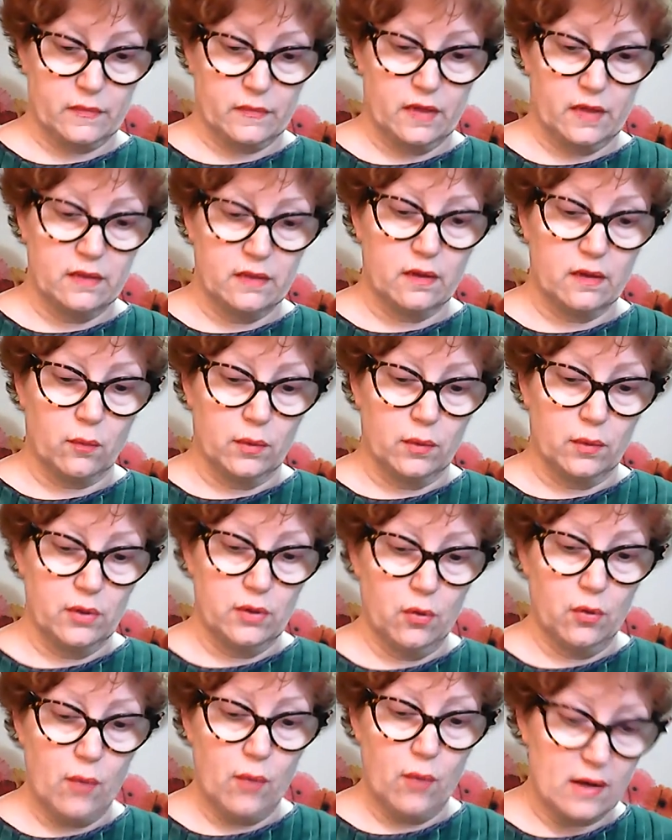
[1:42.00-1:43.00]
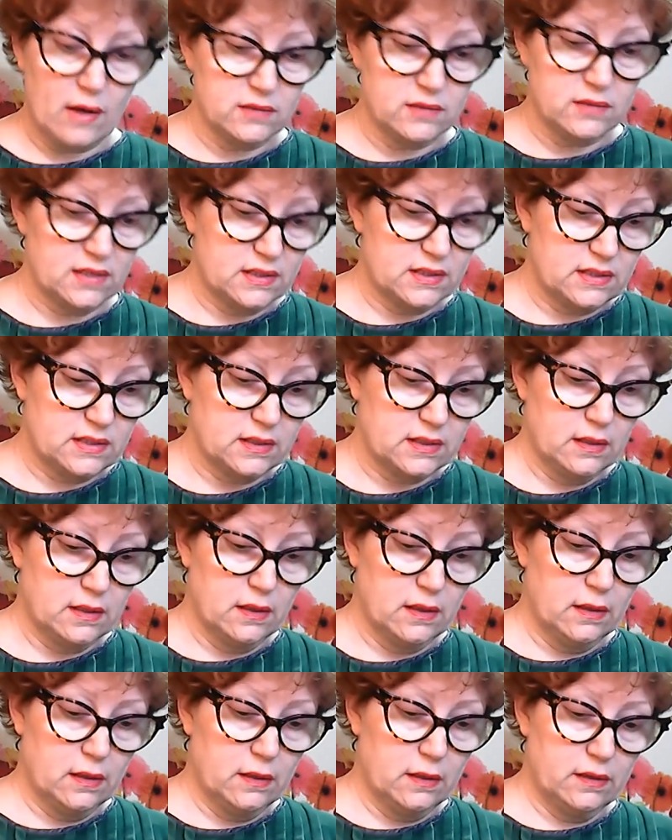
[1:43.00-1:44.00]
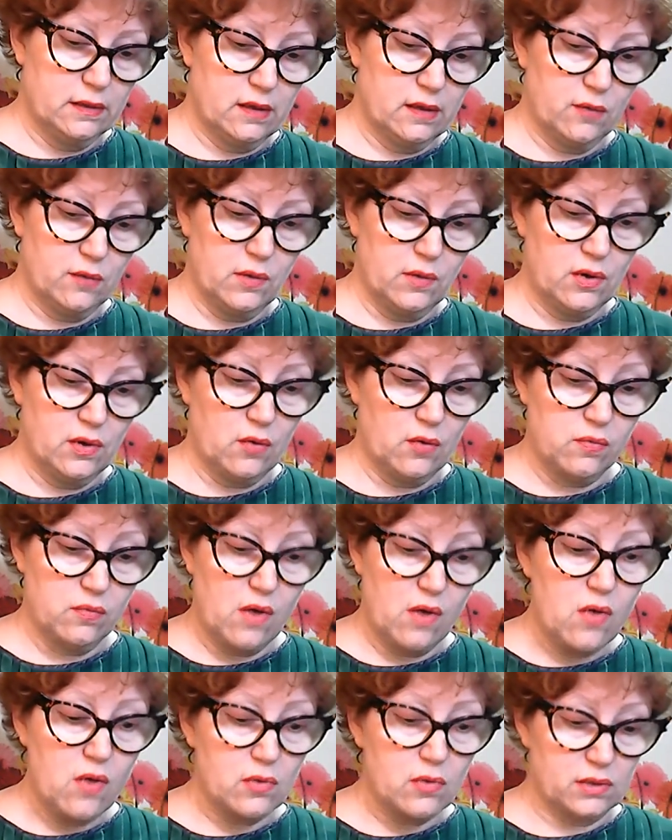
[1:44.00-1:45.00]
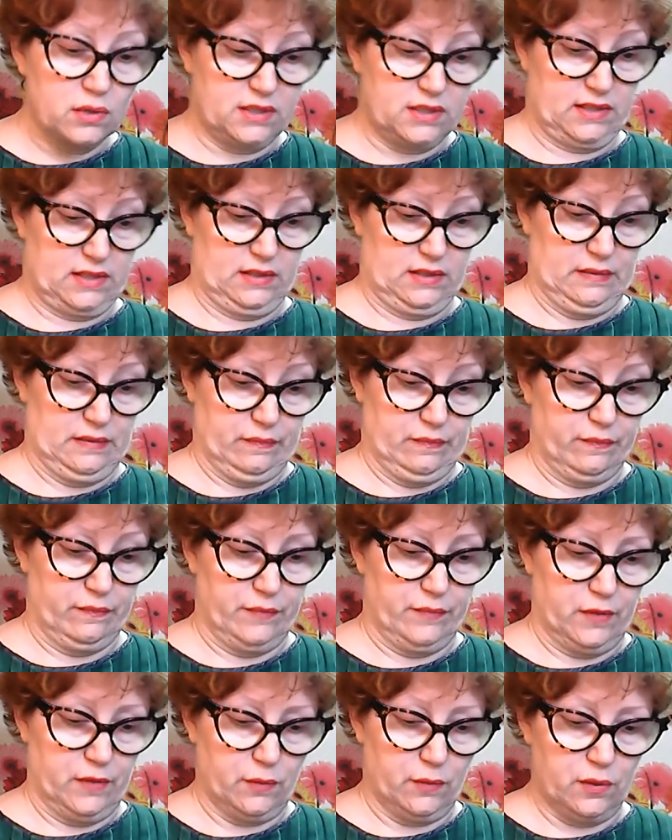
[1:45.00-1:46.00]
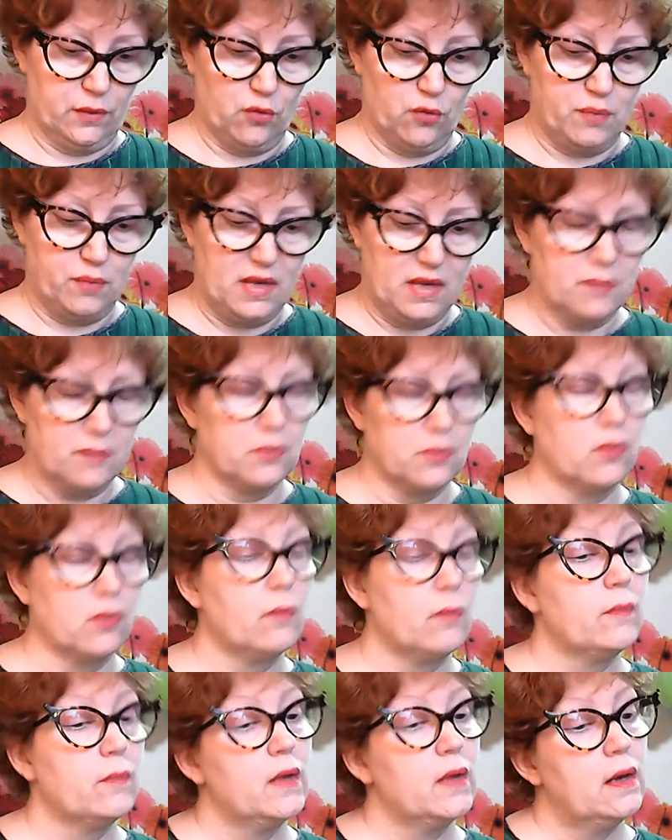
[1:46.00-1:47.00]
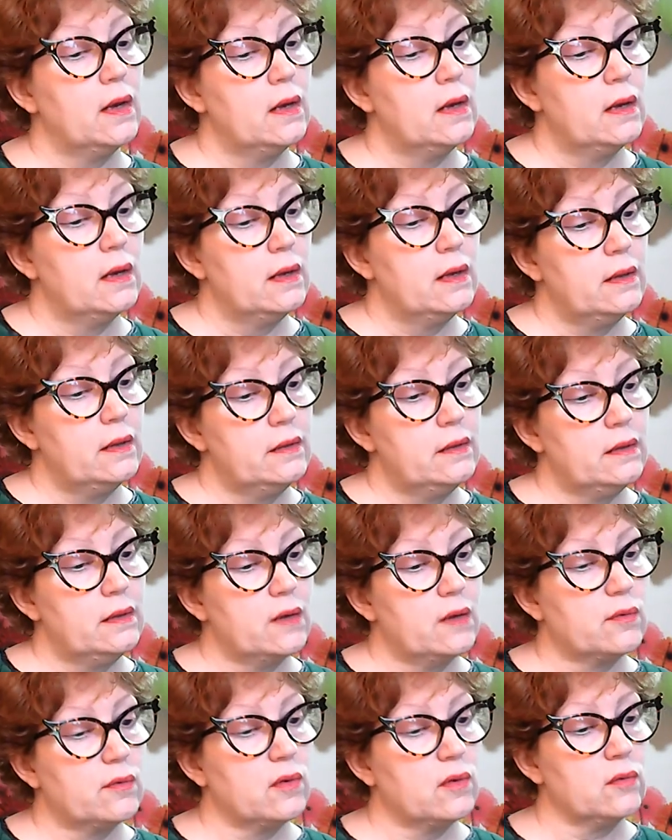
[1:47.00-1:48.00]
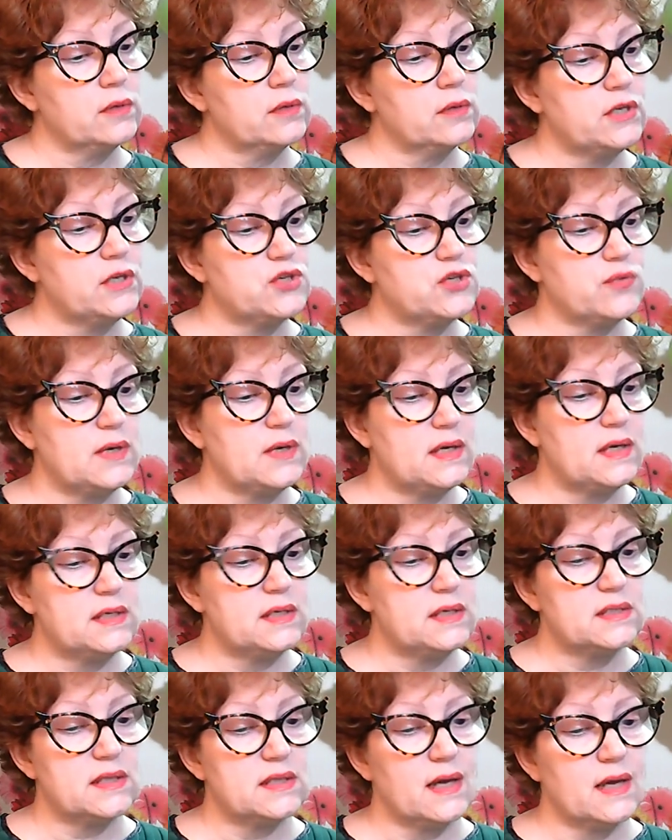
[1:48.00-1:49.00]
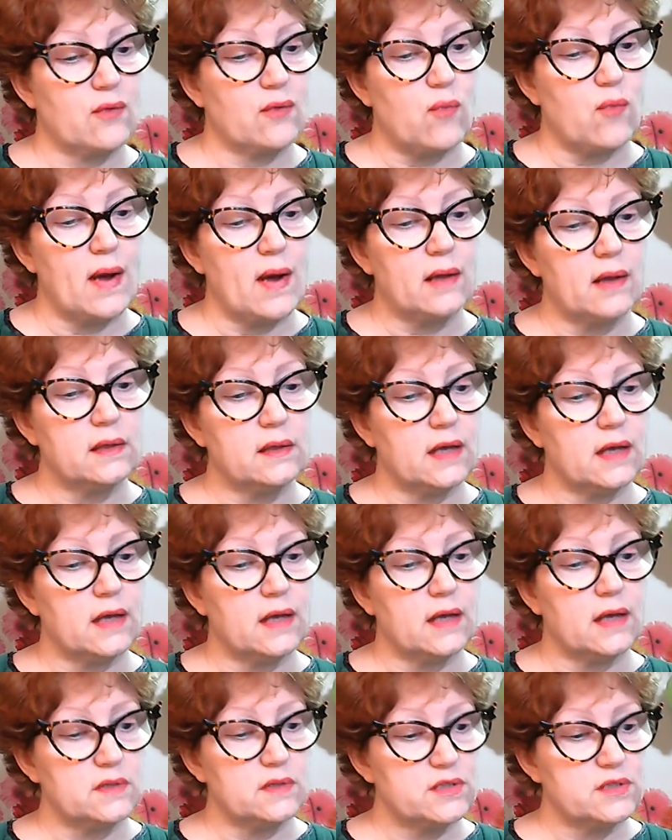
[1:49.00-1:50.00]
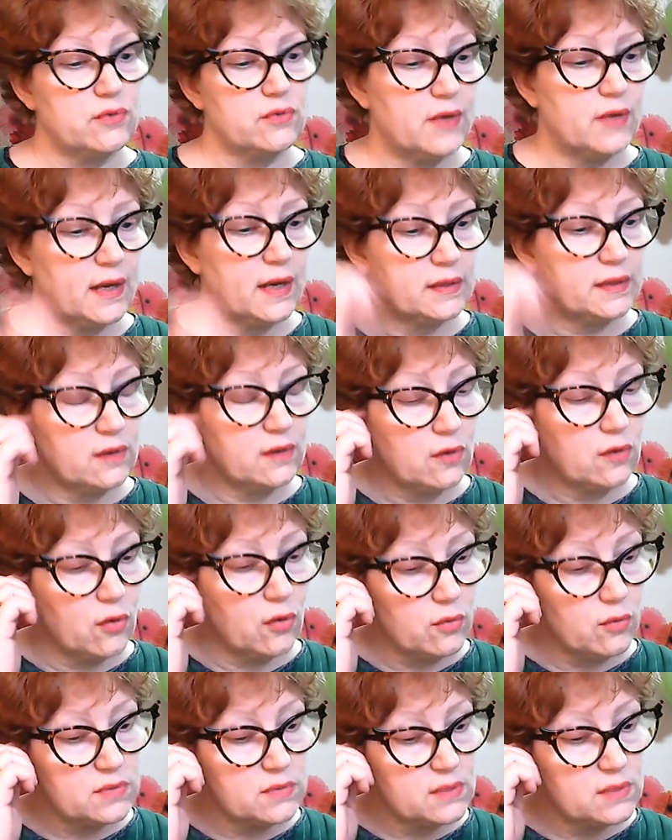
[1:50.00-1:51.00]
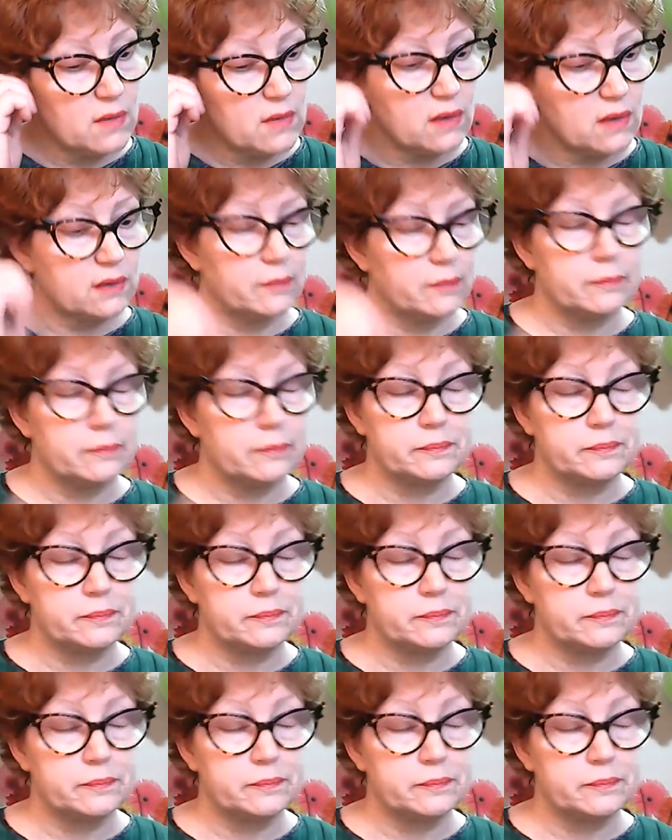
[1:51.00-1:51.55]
There were no houses, there were no roads, there were no people. There were only trees and wild animals who had their homes among them.